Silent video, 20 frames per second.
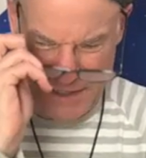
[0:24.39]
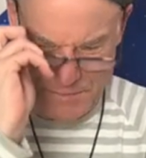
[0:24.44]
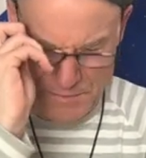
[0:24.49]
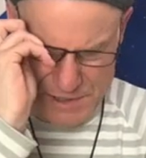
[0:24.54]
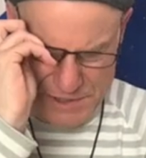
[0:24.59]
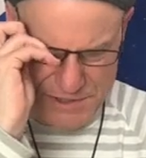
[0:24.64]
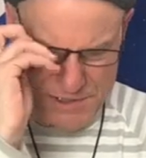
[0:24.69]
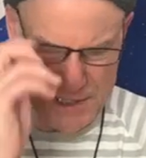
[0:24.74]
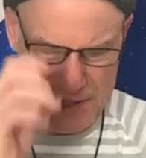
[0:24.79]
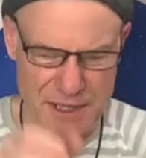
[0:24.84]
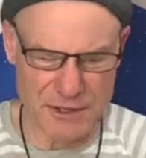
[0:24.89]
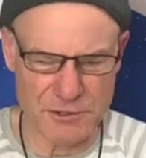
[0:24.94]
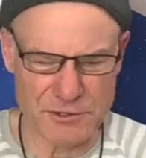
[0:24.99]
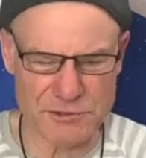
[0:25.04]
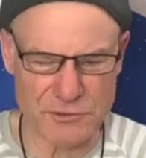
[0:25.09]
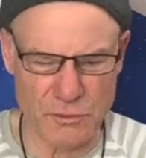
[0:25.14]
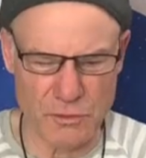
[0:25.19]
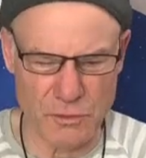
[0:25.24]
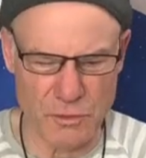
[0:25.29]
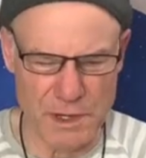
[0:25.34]
can piece it together.
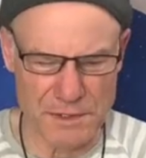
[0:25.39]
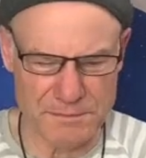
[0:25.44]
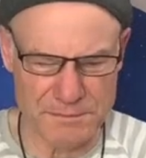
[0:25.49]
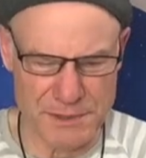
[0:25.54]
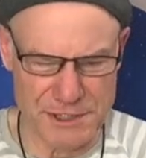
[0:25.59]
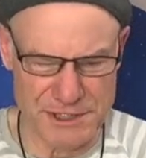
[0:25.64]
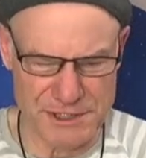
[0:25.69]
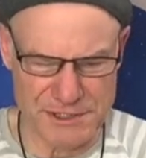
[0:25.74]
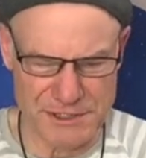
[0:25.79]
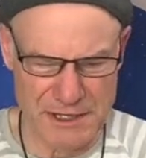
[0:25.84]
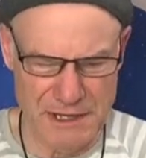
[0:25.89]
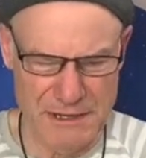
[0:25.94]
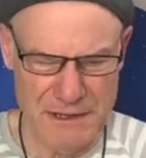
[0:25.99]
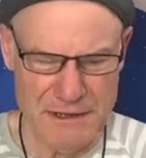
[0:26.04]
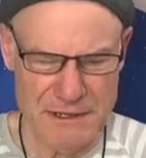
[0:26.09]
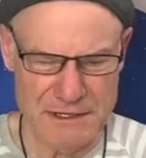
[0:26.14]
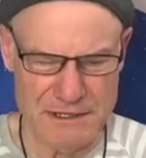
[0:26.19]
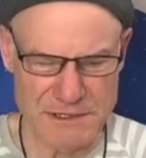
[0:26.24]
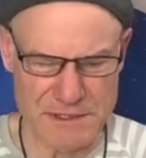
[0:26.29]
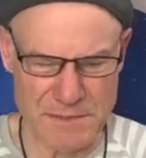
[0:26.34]
It's all one piece,
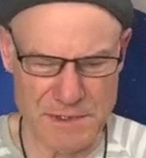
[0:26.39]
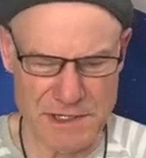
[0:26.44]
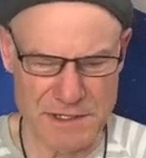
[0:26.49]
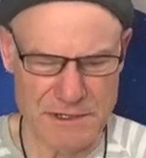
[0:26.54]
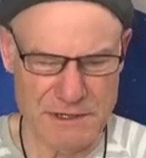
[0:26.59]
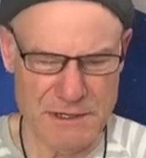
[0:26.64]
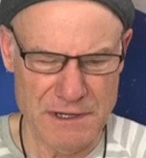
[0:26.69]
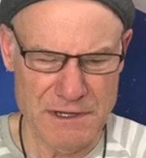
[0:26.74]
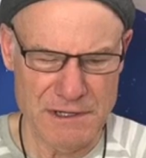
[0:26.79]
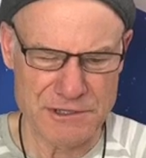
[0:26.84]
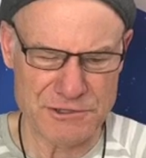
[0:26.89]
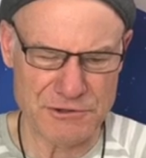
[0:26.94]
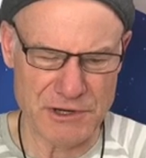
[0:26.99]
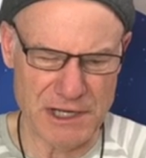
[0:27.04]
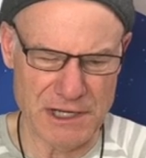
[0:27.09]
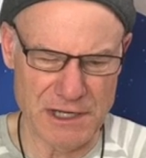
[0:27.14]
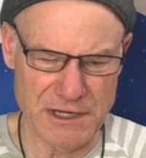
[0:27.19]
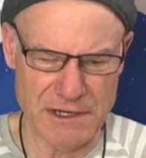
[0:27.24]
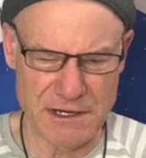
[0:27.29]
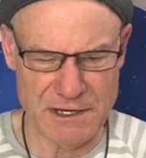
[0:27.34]
just a bit
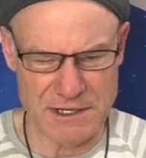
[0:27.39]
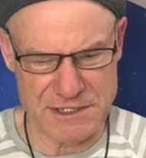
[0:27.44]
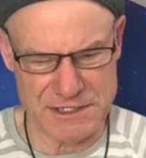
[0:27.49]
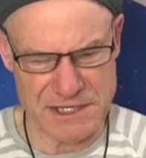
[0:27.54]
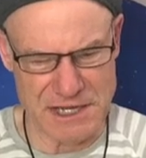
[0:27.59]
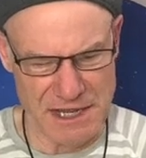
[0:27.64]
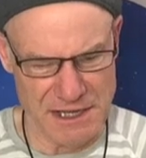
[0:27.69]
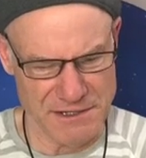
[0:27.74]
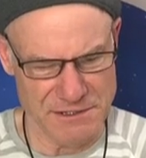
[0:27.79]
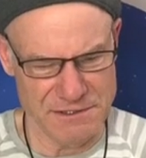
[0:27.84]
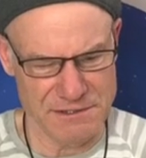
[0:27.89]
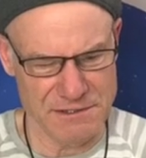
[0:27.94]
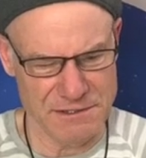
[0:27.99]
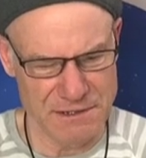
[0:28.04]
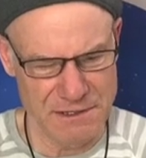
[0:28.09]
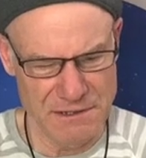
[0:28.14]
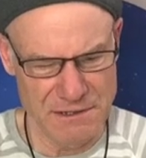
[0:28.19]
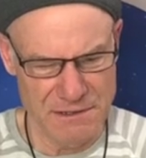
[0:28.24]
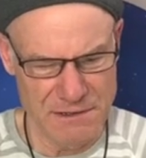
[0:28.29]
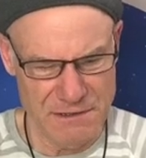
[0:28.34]
shredded. And it says,
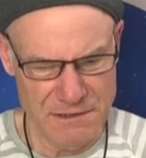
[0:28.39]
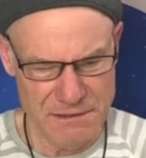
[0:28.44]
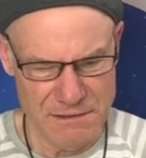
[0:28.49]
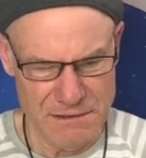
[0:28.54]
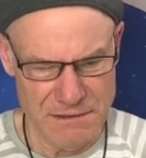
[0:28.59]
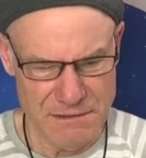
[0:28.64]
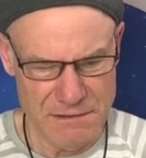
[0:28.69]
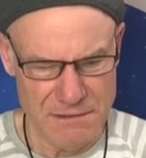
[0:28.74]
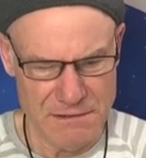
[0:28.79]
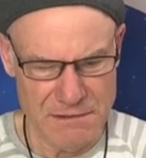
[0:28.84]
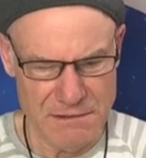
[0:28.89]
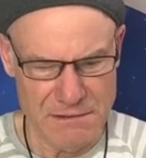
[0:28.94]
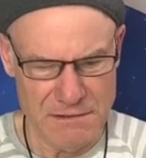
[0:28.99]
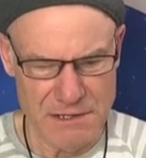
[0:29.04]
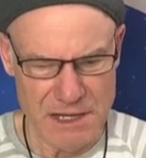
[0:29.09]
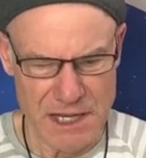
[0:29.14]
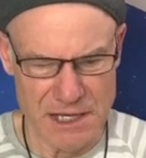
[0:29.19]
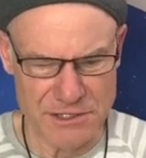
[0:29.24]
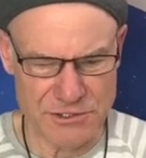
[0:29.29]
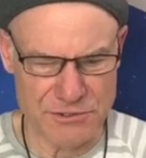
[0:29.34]

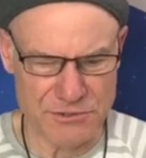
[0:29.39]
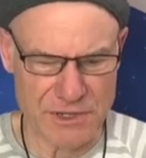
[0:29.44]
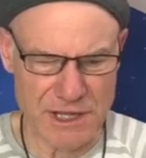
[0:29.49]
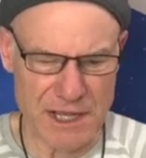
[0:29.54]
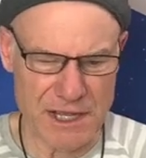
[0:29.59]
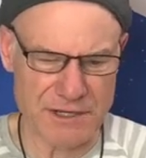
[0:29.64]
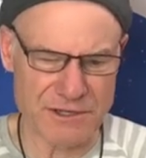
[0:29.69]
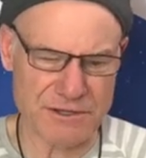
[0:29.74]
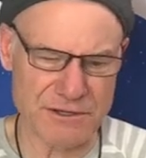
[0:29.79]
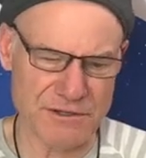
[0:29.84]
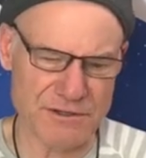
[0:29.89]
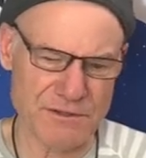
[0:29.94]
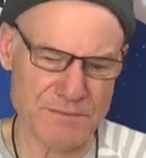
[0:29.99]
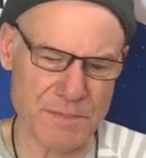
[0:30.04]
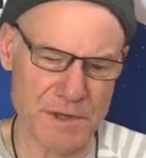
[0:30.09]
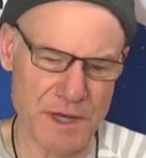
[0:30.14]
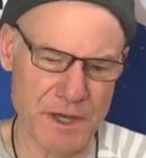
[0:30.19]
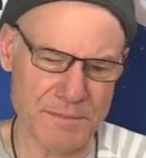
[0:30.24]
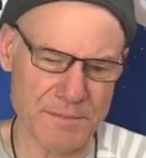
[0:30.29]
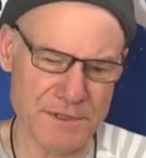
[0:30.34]
Education's
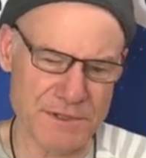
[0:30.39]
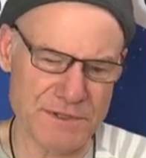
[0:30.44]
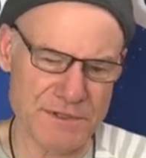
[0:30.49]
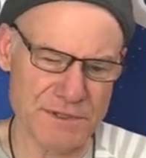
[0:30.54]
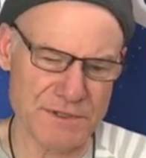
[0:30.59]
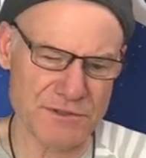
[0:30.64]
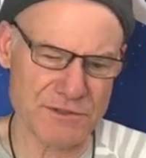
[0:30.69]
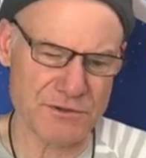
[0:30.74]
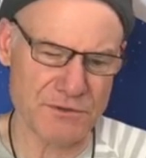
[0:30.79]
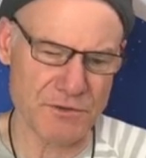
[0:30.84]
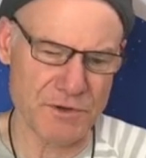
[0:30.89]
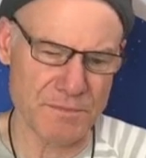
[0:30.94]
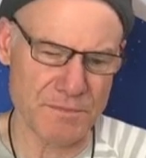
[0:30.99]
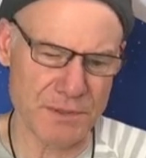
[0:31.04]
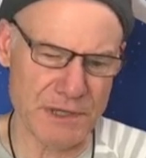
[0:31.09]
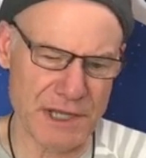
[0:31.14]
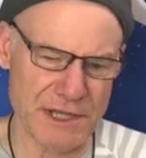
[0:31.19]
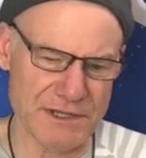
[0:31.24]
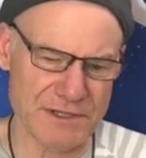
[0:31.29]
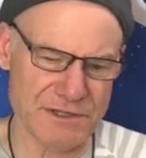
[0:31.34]
purpose is to
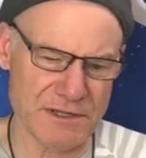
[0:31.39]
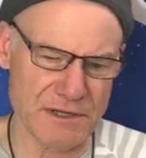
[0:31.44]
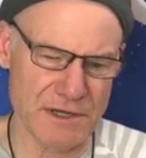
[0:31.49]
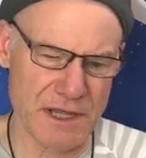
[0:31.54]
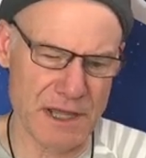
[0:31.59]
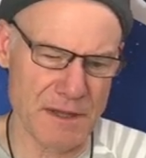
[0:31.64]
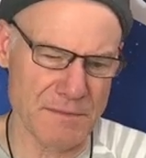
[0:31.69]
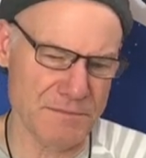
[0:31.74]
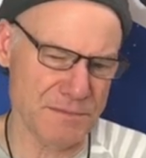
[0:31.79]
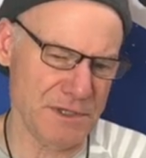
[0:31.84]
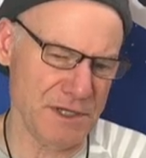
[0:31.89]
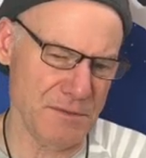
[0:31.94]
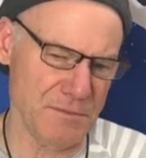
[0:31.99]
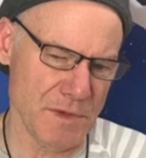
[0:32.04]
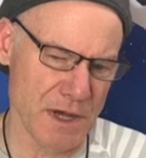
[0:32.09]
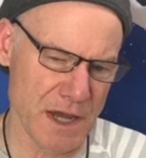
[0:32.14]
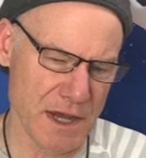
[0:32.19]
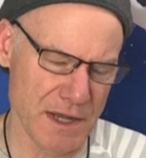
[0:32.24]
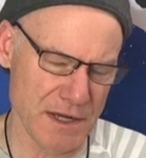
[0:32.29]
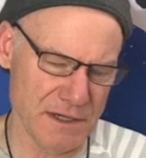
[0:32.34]
replace an empty
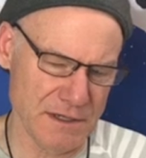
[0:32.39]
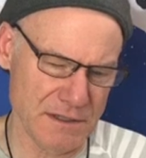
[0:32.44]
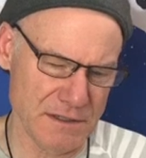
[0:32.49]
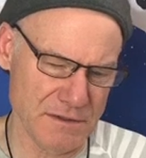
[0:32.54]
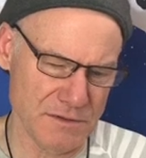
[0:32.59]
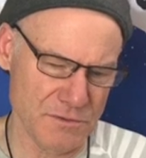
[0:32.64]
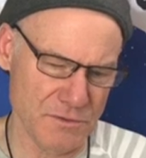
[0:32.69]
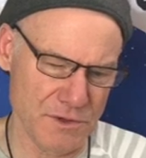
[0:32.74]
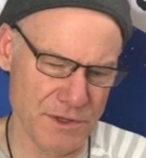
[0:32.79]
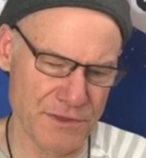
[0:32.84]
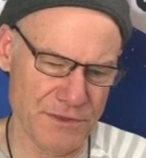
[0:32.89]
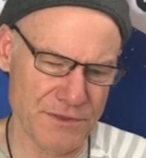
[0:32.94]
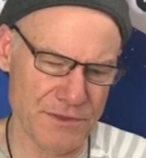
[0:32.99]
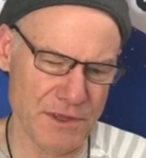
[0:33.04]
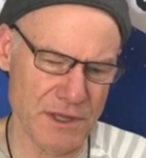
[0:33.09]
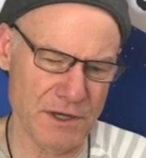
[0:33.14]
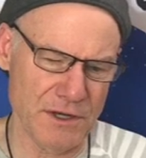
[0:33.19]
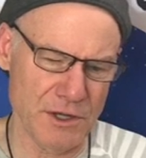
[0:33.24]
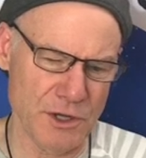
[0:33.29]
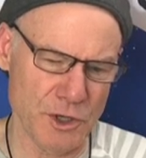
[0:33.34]
mind with
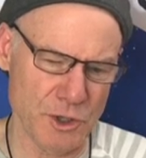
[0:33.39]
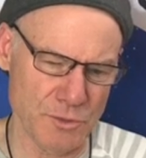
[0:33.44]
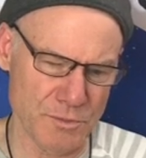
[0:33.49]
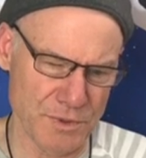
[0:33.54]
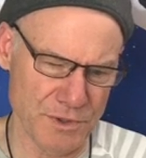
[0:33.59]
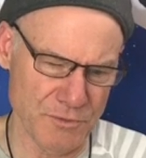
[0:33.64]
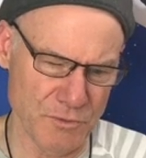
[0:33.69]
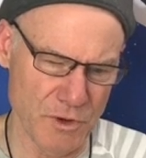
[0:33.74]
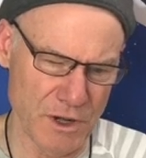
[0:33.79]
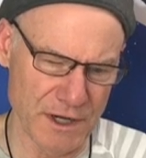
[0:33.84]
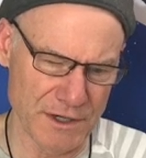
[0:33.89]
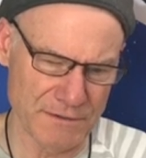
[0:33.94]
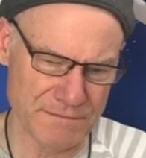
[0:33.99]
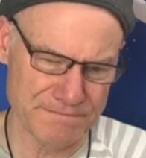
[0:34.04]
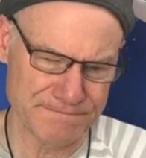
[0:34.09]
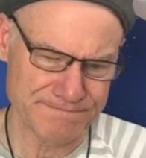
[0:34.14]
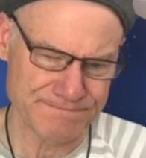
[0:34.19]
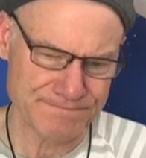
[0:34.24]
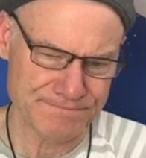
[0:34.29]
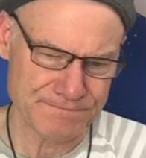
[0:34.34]
an open one.
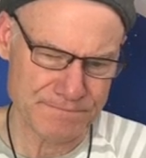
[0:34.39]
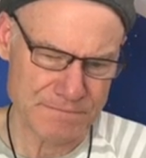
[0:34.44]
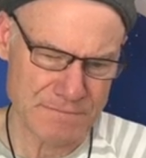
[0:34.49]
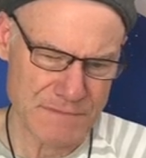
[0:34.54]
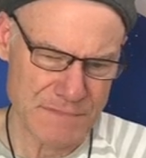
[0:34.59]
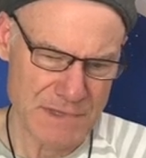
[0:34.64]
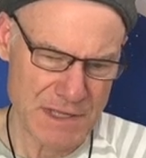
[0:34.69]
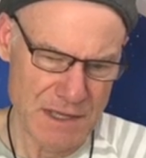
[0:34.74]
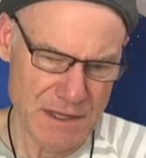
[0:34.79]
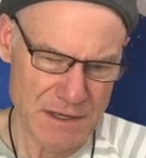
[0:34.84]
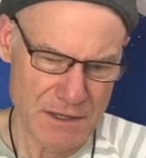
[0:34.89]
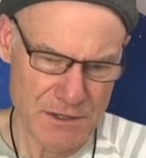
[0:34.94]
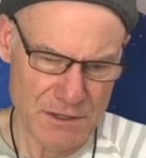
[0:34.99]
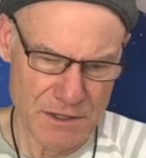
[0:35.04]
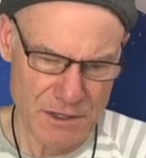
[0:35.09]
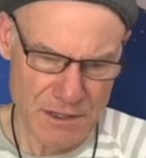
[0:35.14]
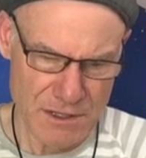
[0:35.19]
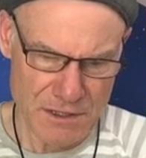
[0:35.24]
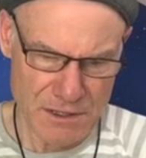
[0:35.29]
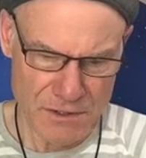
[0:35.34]

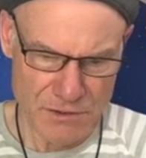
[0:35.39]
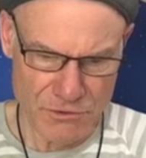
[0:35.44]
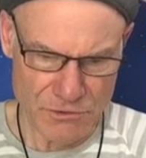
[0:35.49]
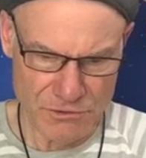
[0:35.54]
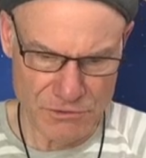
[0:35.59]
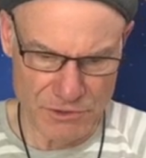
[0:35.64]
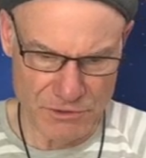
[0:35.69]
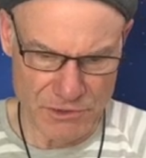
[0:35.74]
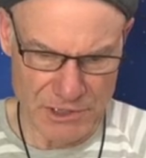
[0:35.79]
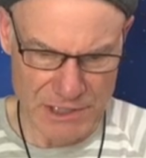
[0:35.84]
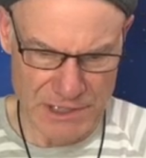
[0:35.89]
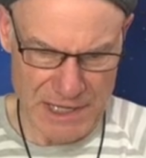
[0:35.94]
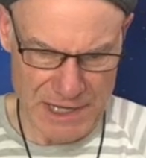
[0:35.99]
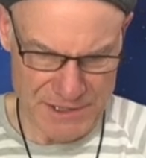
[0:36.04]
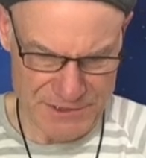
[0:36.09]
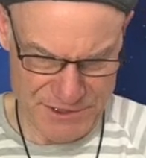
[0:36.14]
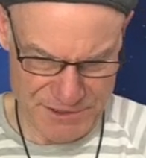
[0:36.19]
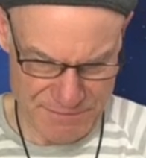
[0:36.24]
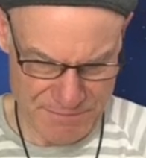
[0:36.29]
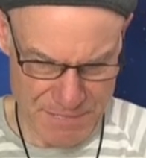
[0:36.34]
Couldn't agree
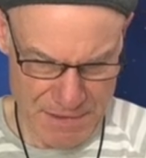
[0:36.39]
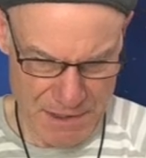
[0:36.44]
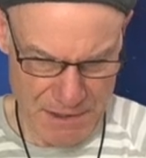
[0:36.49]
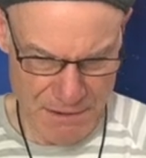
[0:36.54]
less.